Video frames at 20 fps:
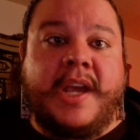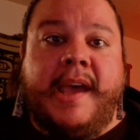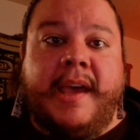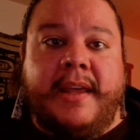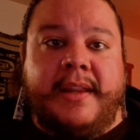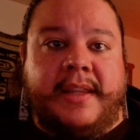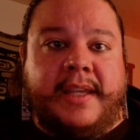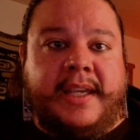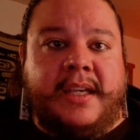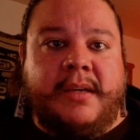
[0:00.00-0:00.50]

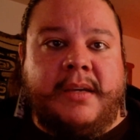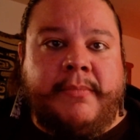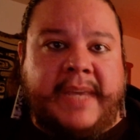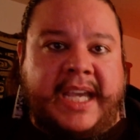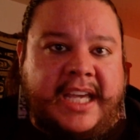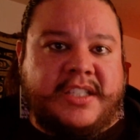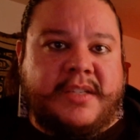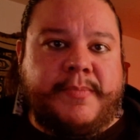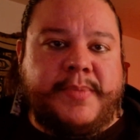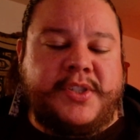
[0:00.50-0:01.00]
the
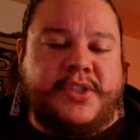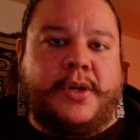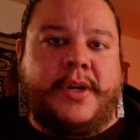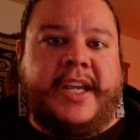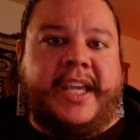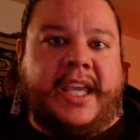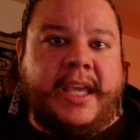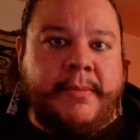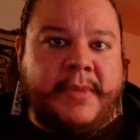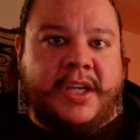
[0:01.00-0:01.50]

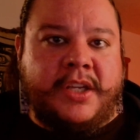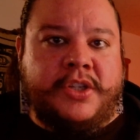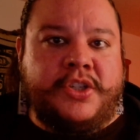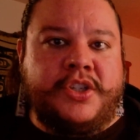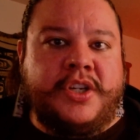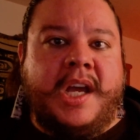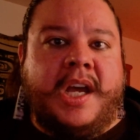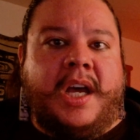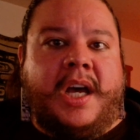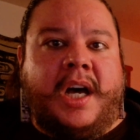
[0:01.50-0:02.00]
emancipatory
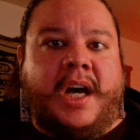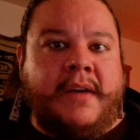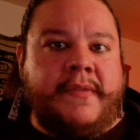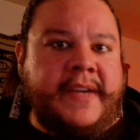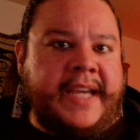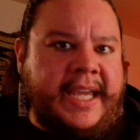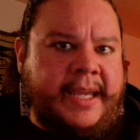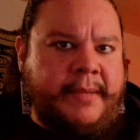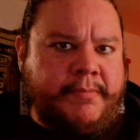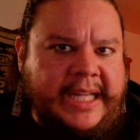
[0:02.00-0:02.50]
image of
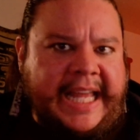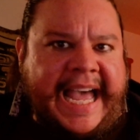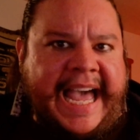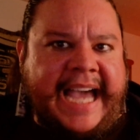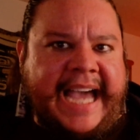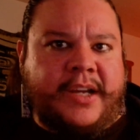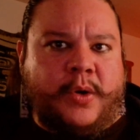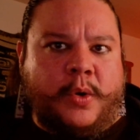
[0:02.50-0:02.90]
a black